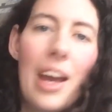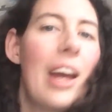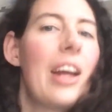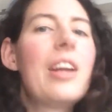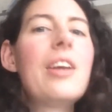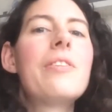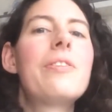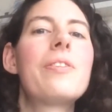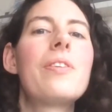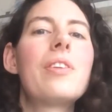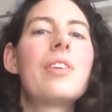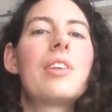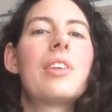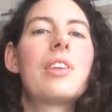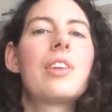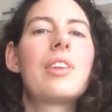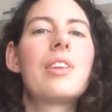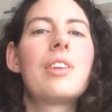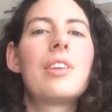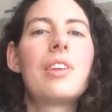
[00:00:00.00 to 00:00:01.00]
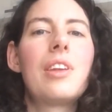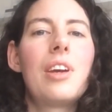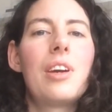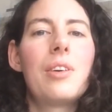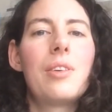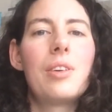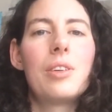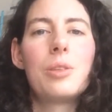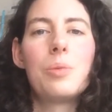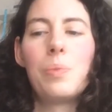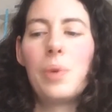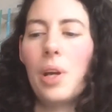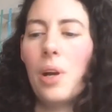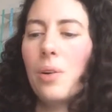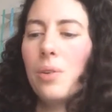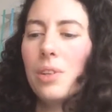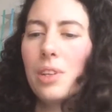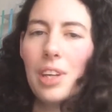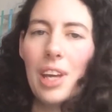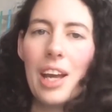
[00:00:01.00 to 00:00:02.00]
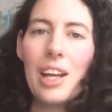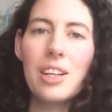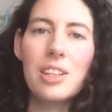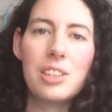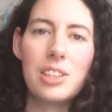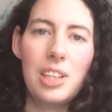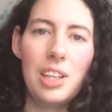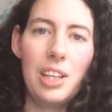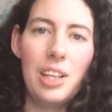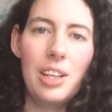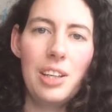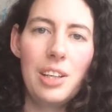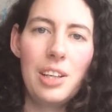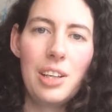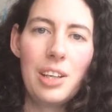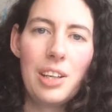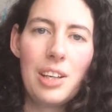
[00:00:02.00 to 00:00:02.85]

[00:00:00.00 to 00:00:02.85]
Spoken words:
And if there were to be only energy,